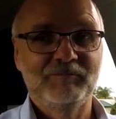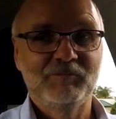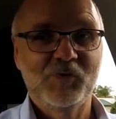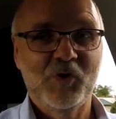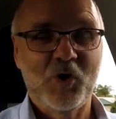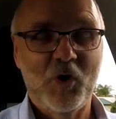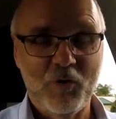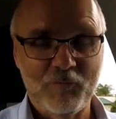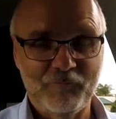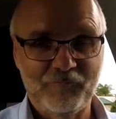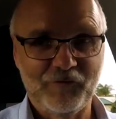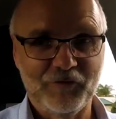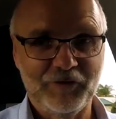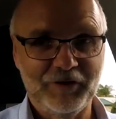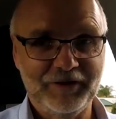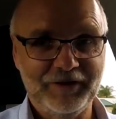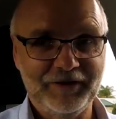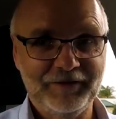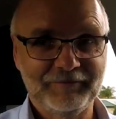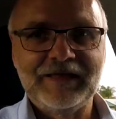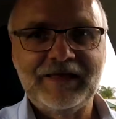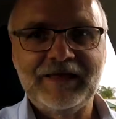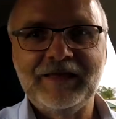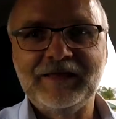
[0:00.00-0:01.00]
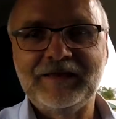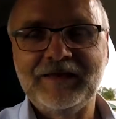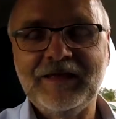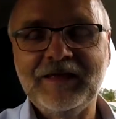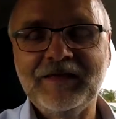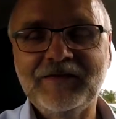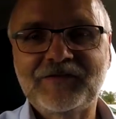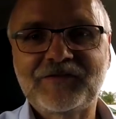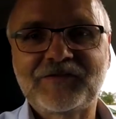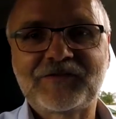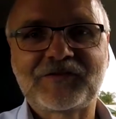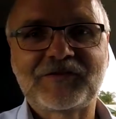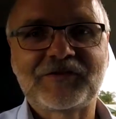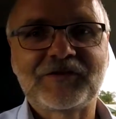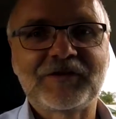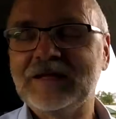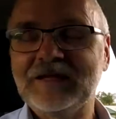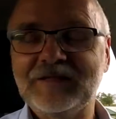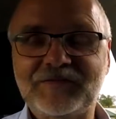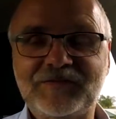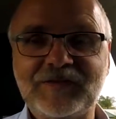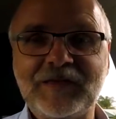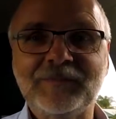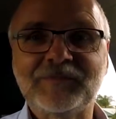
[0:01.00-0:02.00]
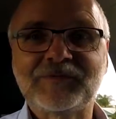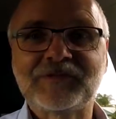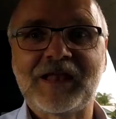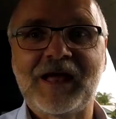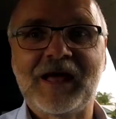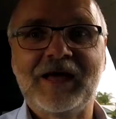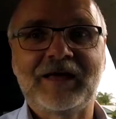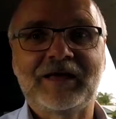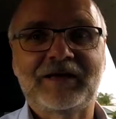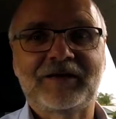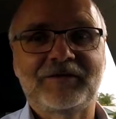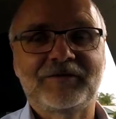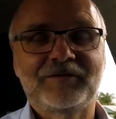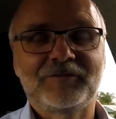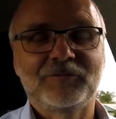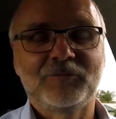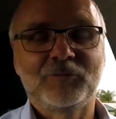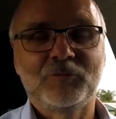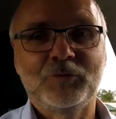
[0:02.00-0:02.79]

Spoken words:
Hopefully. It seems like